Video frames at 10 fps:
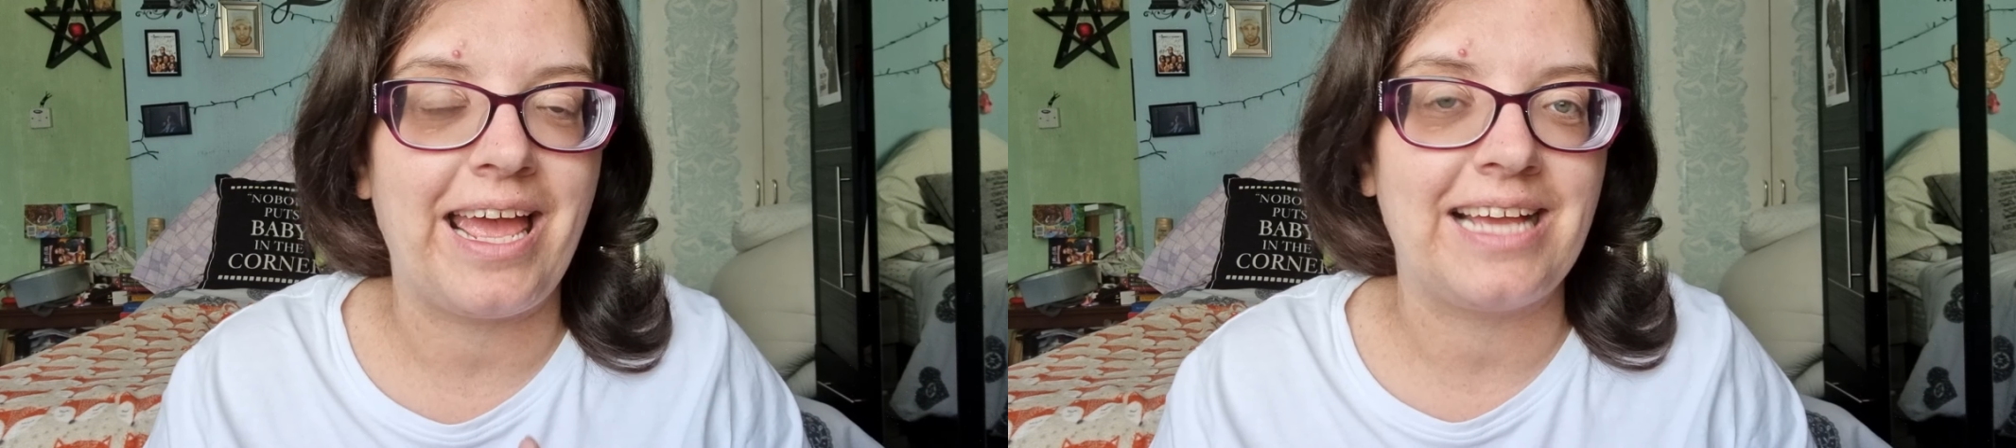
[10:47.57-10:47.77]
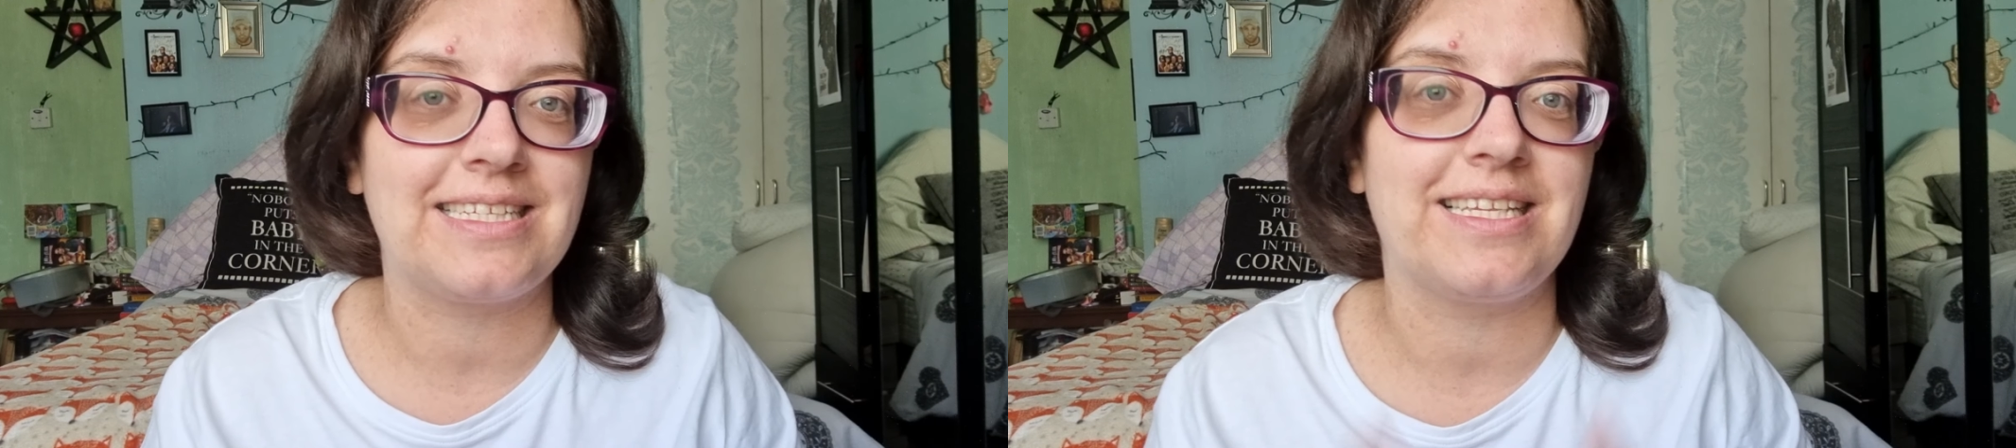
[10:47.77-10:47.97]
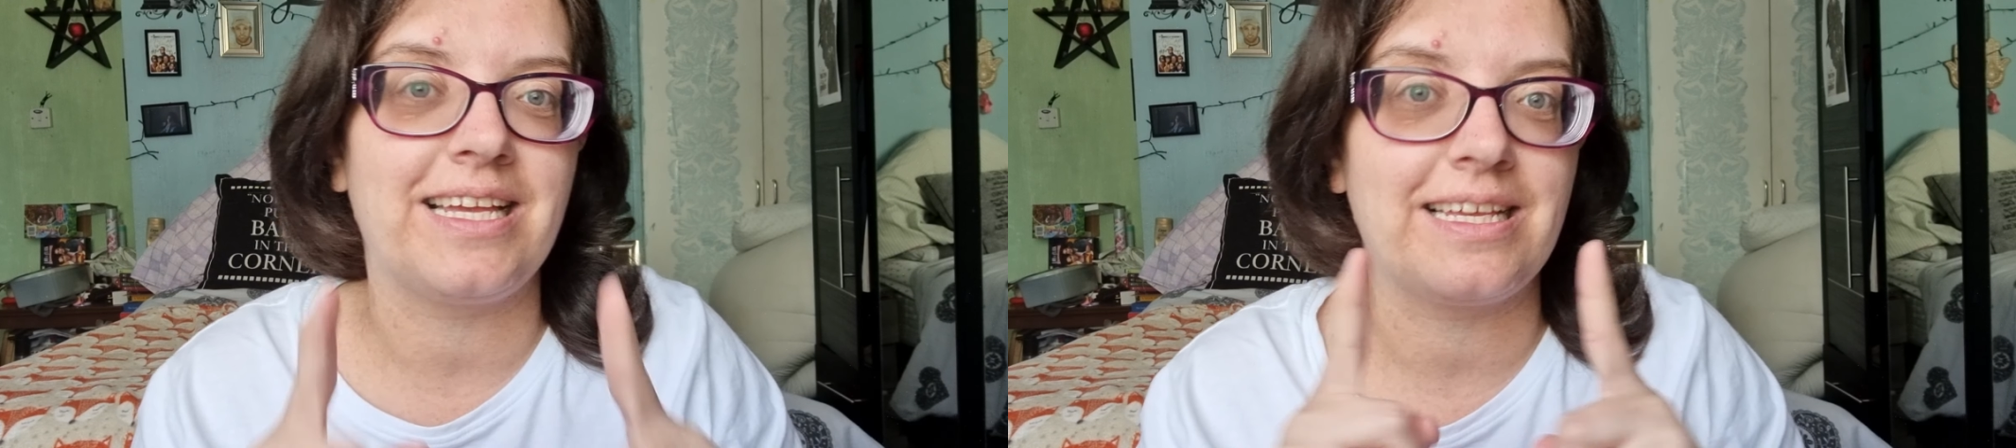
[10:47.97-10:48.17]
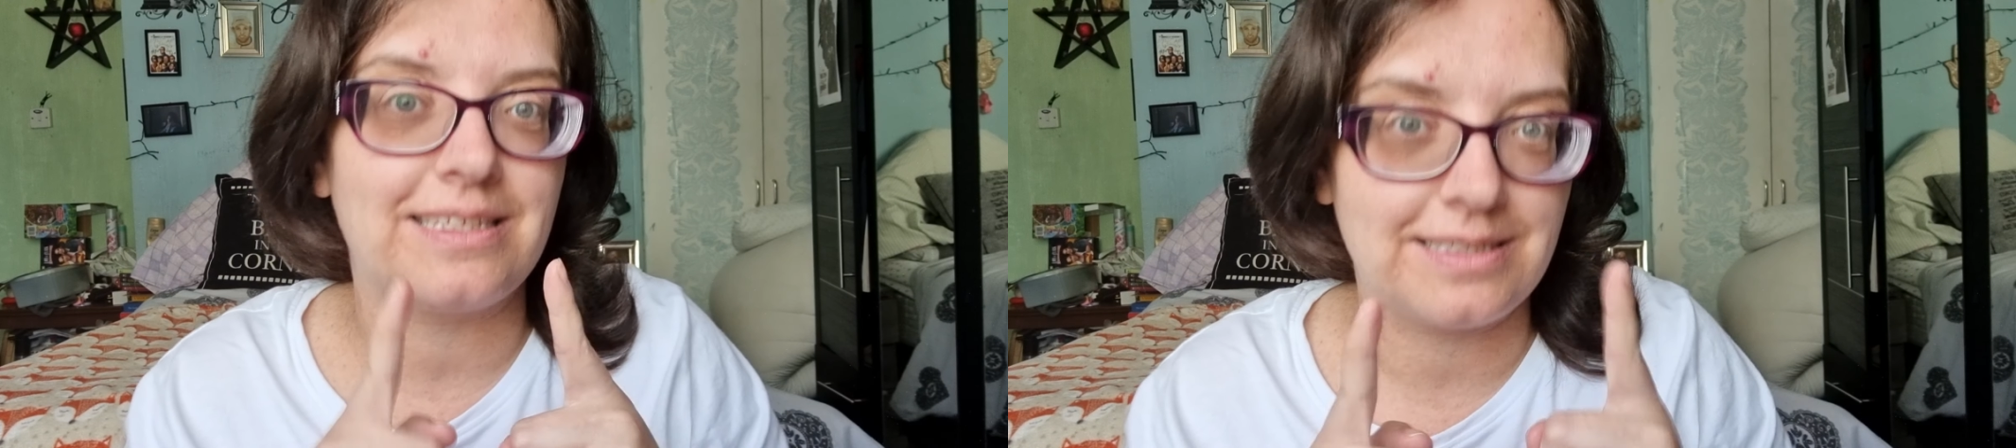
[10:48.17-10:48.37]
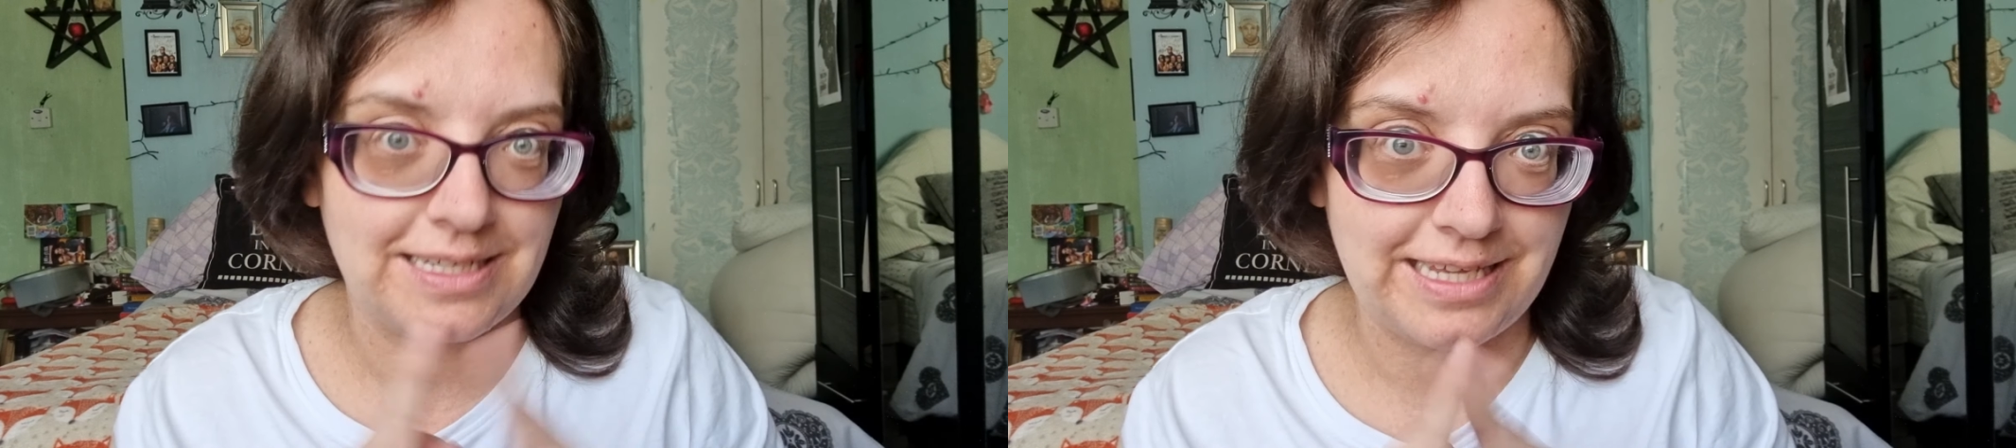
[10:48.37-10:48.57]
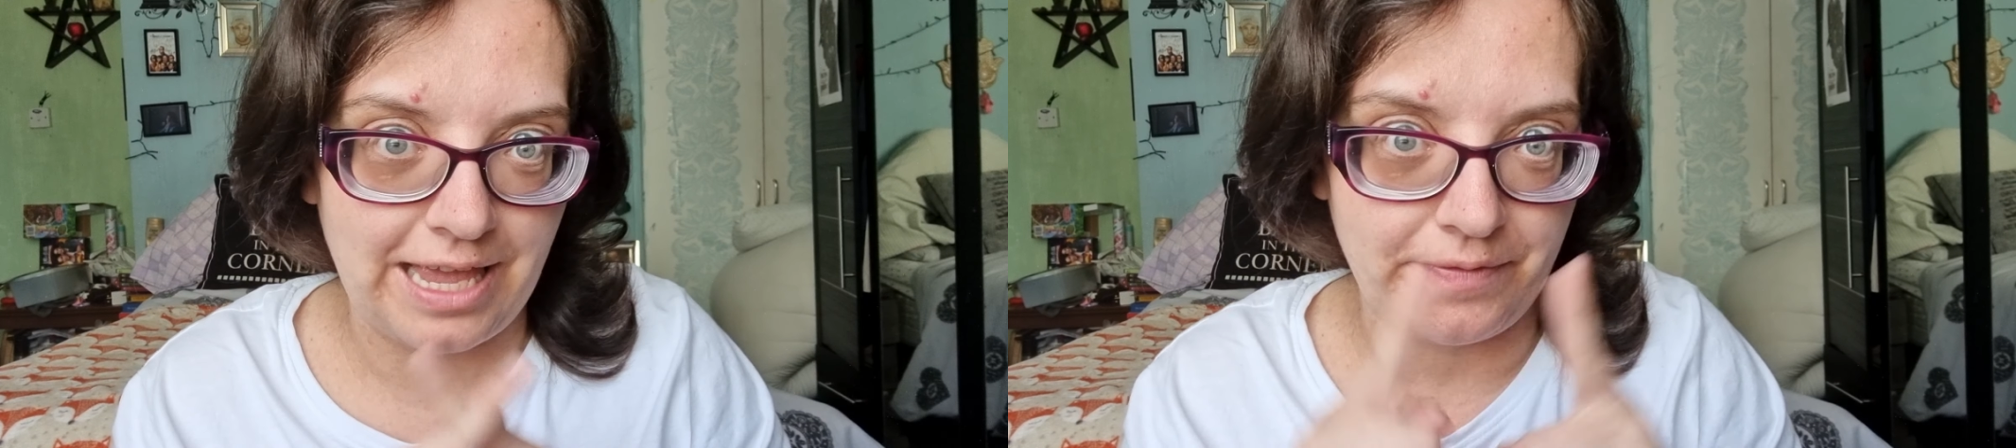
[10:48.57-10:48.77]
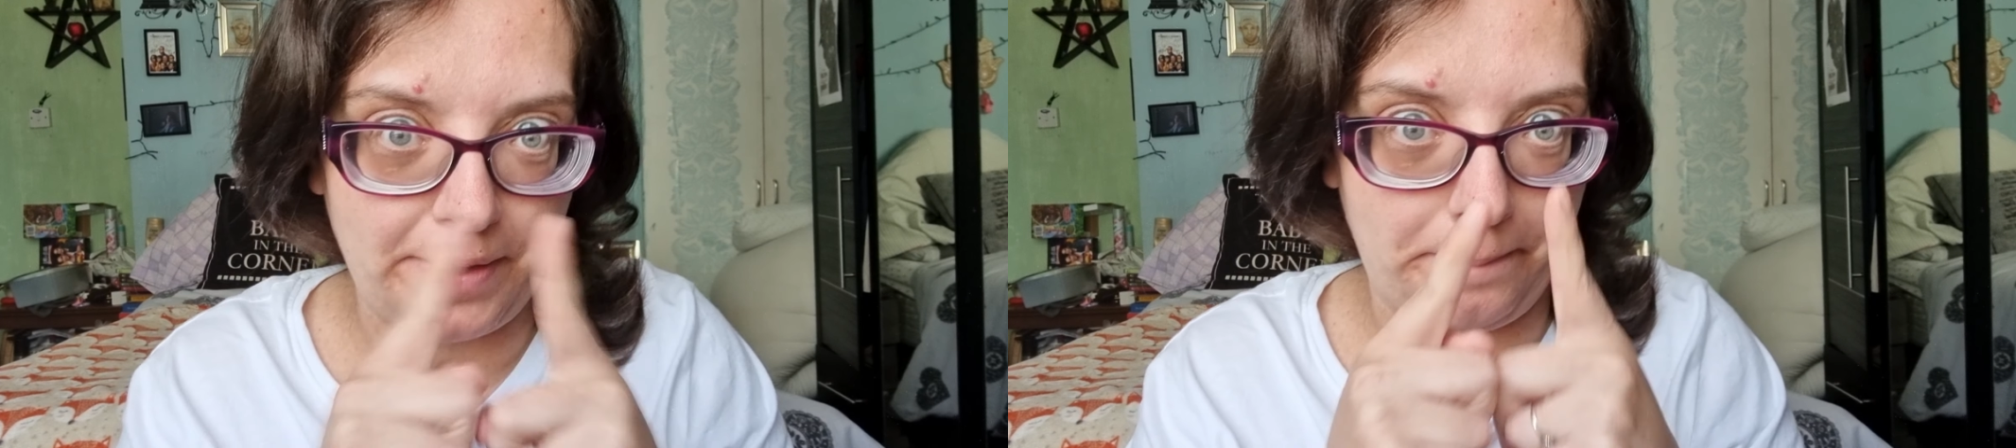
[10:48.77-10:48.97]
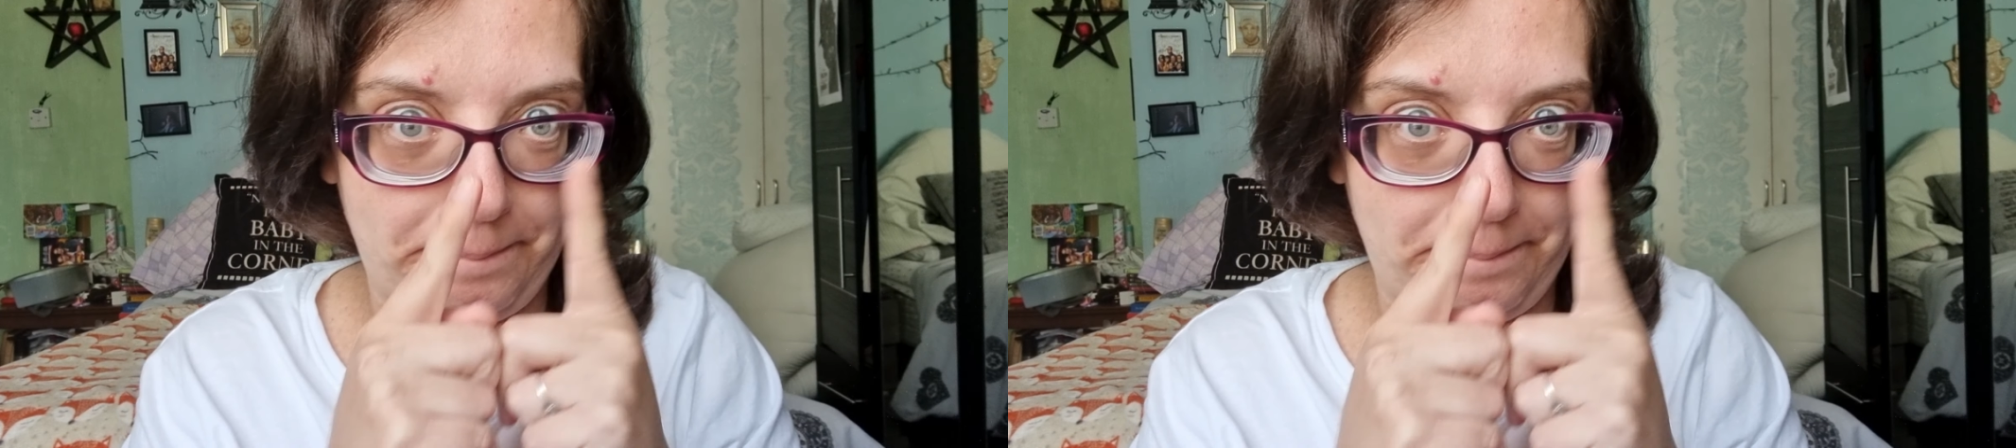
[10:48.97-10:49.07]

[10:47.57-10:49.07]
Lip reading: exit together.